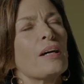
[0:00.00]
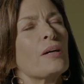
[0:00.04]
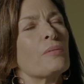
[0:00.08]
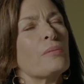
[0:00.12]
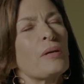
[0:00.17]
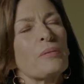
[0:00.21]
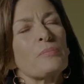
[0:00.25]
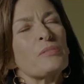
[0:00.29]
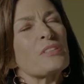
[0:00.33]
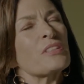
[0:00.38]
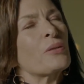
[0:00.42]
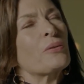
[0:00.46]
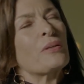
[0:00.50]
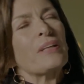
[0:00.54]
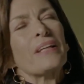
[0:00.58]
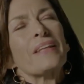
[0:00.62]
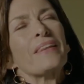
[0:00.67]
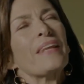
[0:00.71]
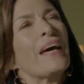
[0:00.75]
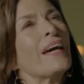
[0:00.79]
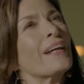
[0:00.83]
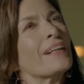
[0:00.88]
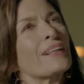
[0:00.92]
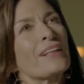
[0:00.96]
I'm sorry,
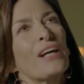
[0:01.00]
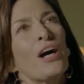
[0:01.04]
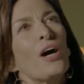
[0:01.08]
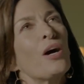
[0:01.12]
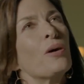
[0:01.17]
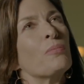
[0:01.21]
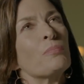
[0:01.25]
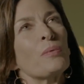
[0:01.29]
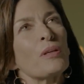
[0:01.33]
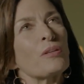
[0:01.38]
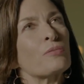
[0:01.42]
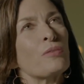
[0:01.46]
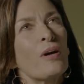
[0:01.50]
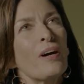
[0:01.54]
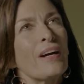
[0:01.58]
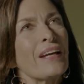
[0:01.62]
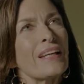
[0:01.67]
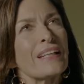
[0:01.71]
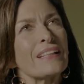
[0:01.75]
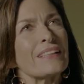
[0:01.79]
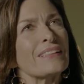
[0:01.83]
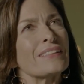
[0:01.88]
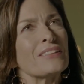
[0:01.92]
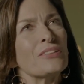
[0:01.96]
that can't be
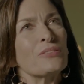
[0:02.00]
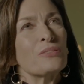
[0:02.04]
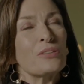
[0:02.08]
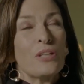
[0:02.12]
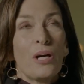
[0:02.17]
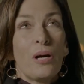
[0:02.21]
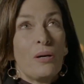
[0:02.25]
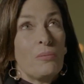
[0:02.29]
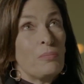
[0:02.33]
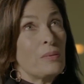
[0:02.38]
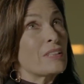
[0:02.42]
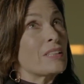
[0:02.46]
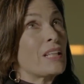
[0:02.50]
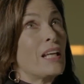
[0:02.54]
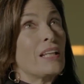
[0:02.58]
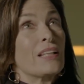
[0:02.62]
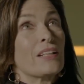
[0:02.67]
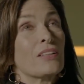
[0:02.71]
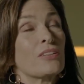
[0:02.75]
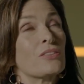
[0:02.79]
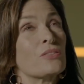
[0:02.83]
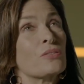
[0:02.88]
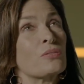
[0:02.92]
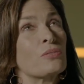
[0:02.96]
right. You can't be
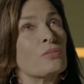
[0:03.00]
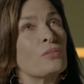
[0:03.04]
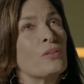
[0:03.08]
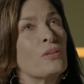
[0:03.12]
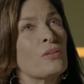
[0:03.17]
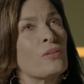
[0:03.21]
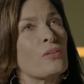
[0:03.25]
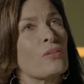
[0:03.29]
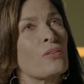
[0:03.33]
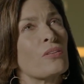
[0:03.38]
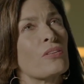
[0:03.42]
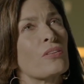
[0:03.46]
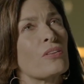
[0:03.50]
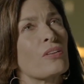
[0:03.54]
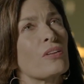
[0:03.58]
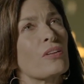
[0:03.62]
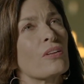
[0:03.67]
telling the truth.